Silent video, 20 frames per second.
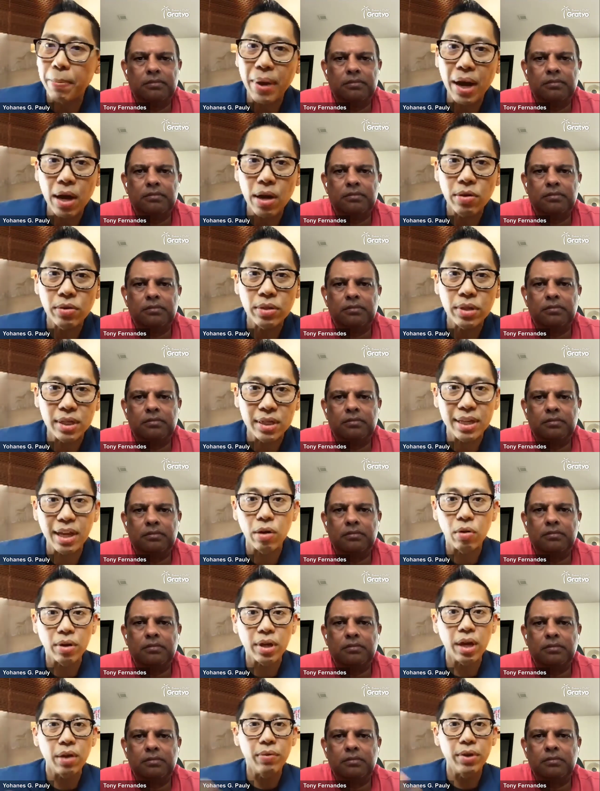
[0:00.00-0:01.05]
Speaker 1: clubhouse. Is that
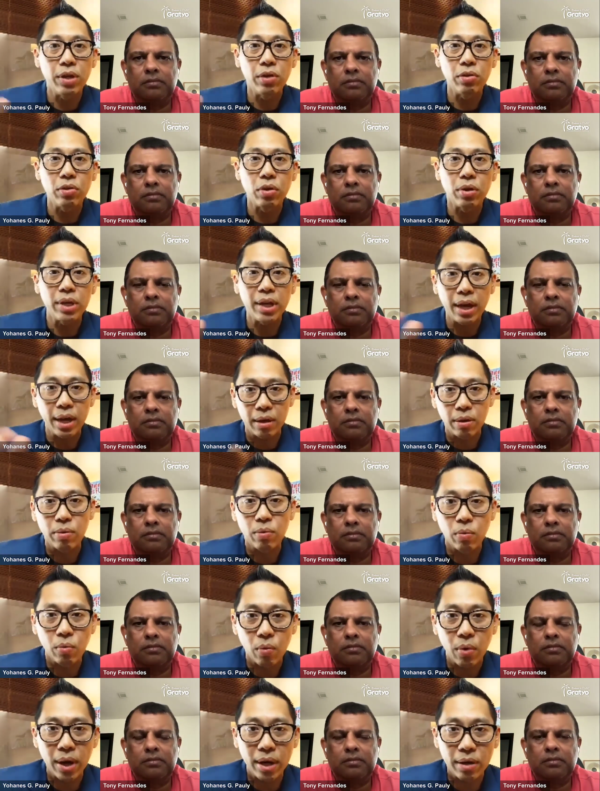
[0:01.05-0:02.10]
okay with you, Tony? And
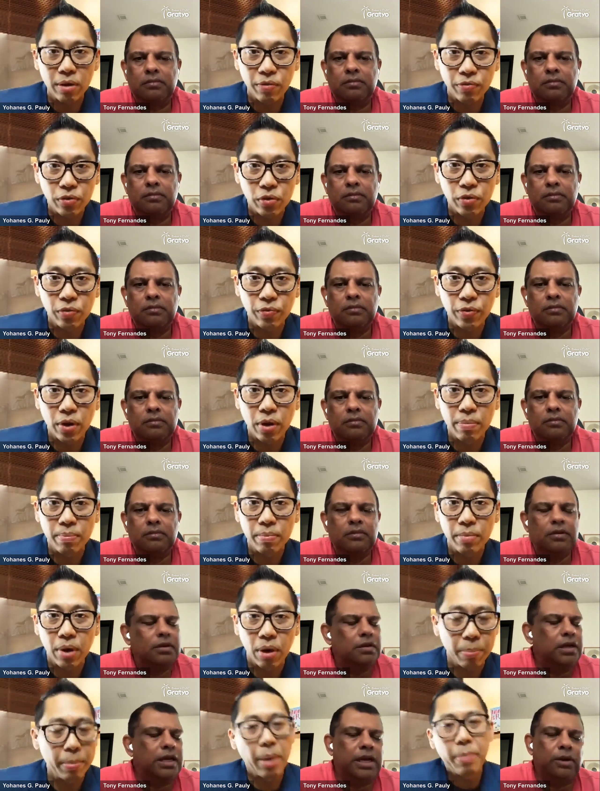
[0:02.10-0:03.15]
one or two from,
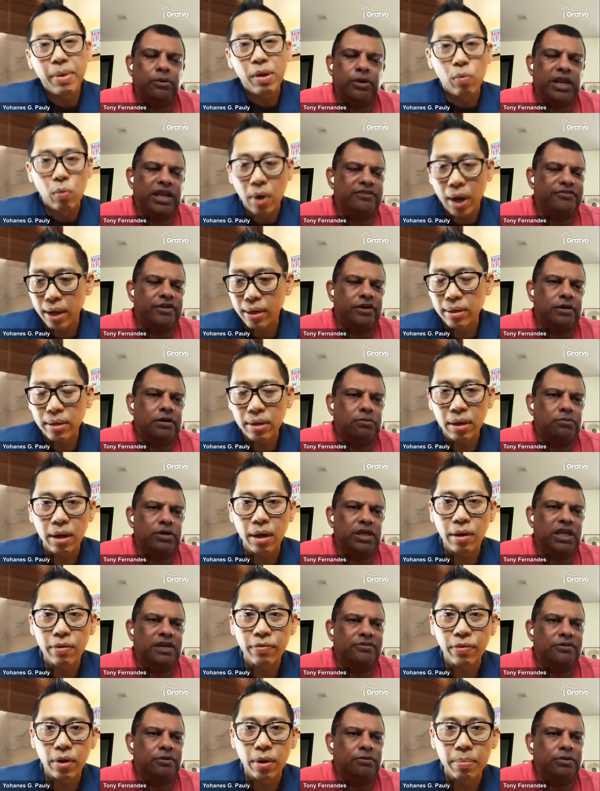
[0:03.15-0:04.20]
uh, maybe one
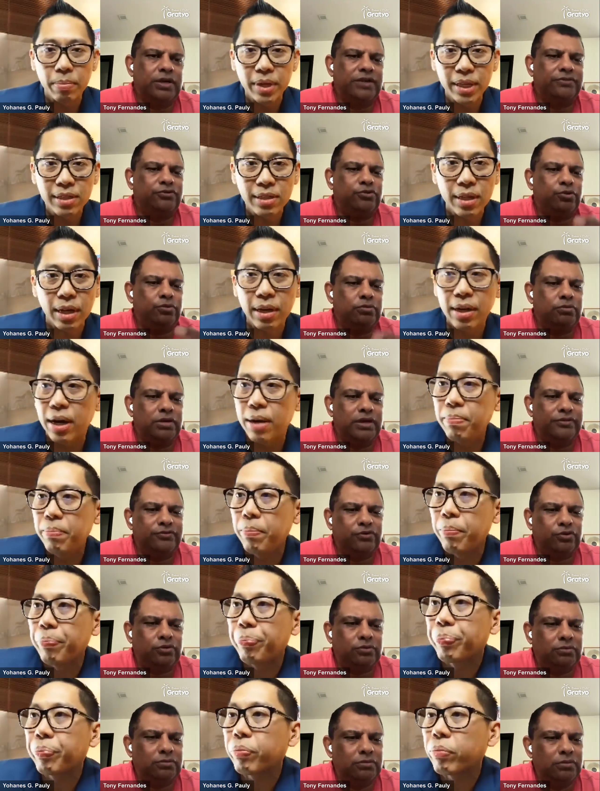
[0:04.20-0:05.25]
from Instagram.
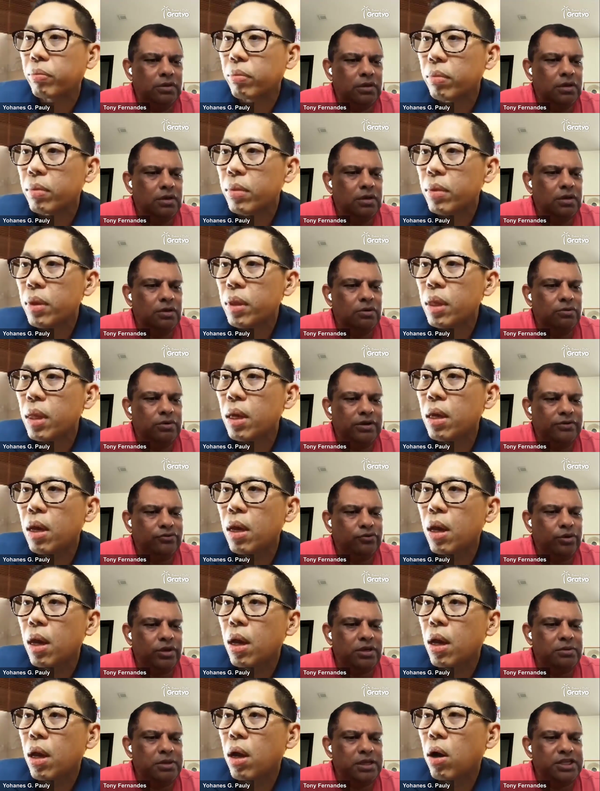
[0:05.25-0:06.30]
Speaker 2: We have
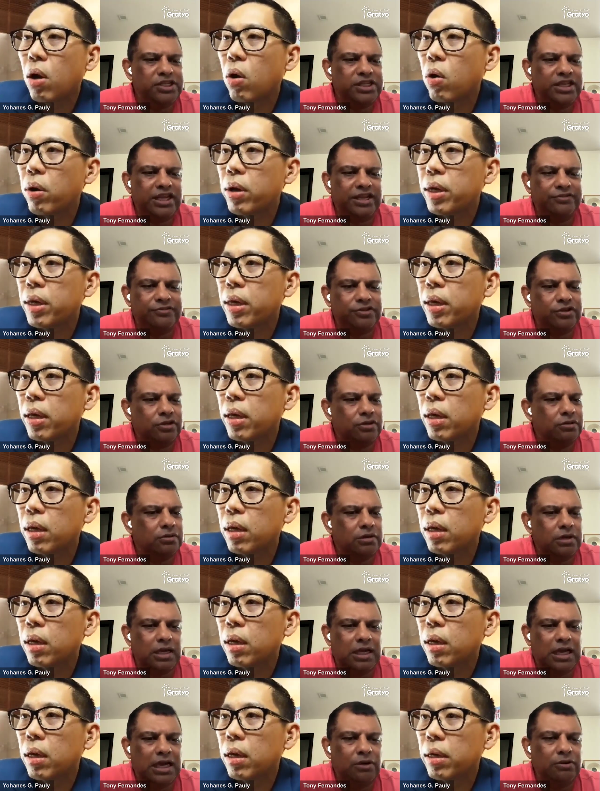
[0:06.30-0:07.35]
20 minutes okay. left, so
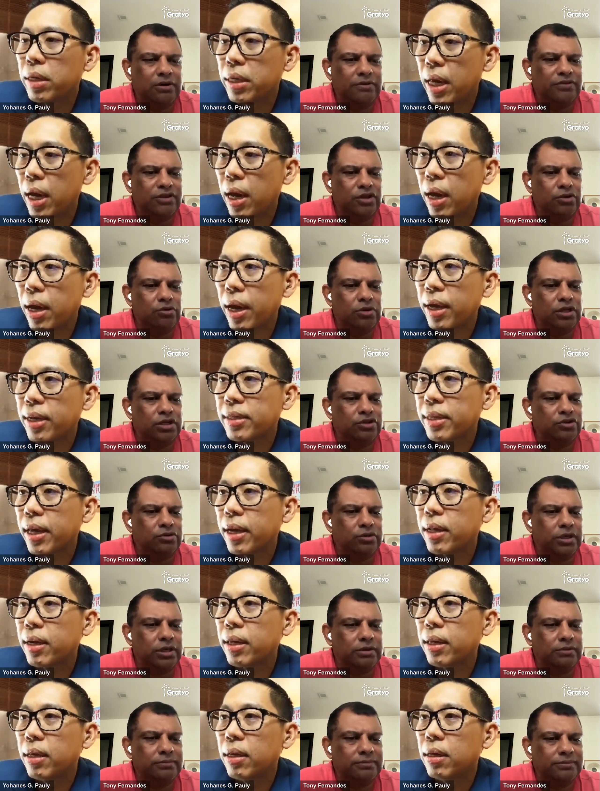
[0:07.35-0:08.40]
Speaker 1: however. Yeah,
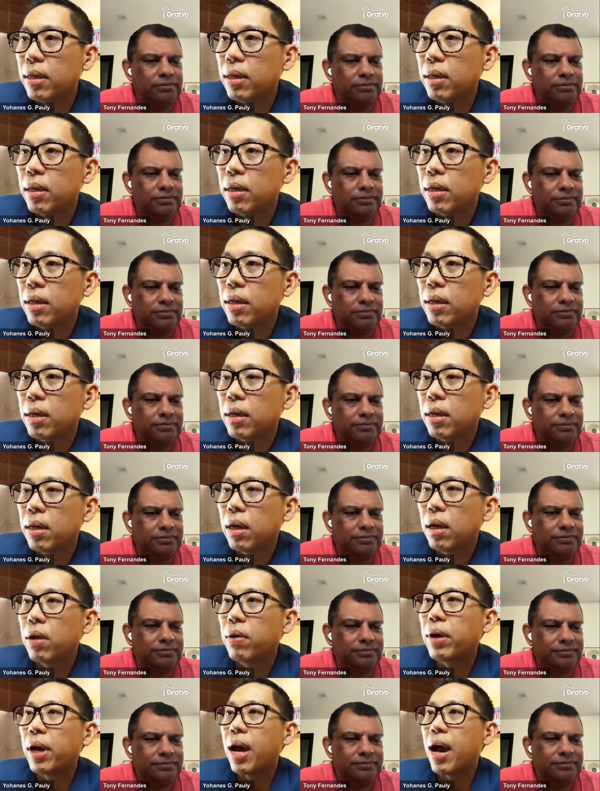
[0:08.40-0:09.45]
exactly.
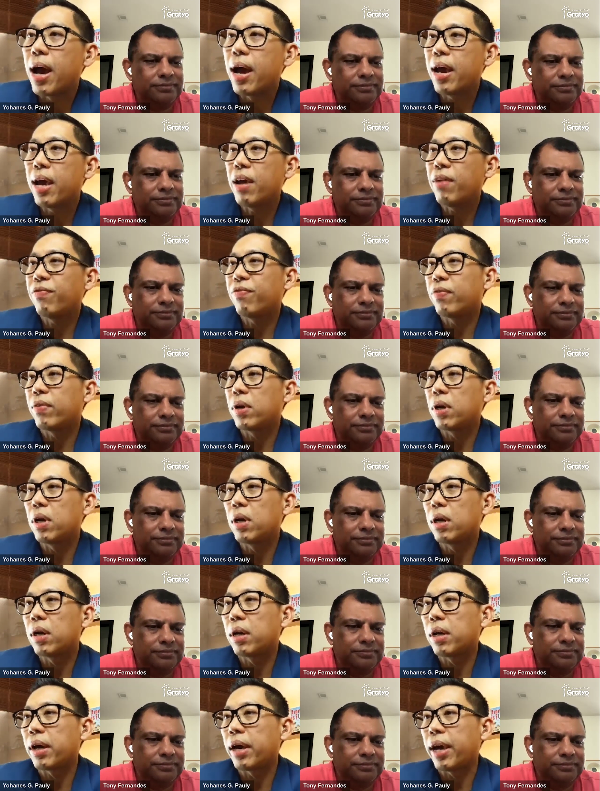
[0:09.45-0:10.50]
All right. I have
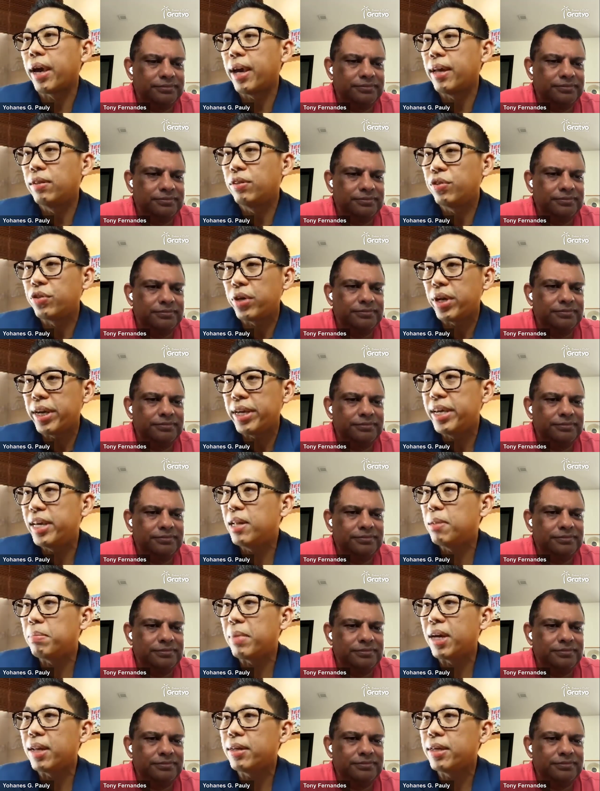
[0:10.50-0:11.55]
Hendra
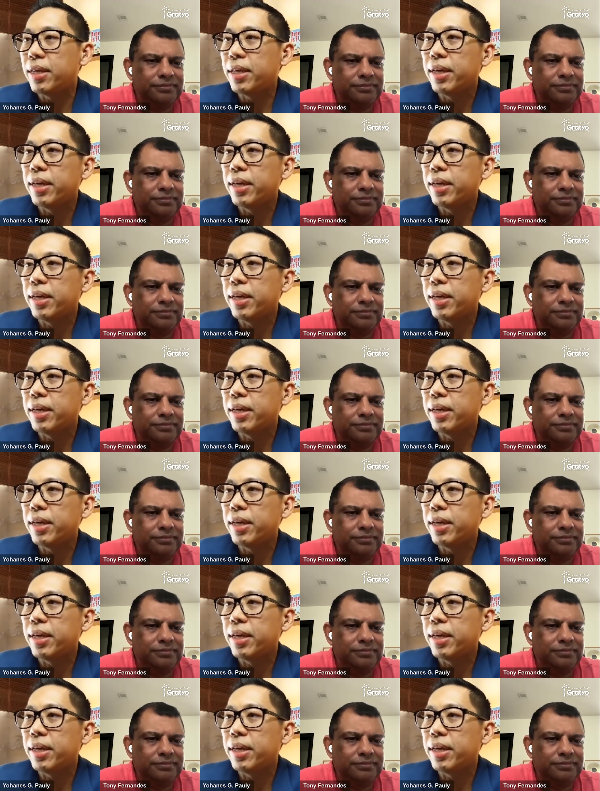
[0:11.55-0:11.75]
Hillman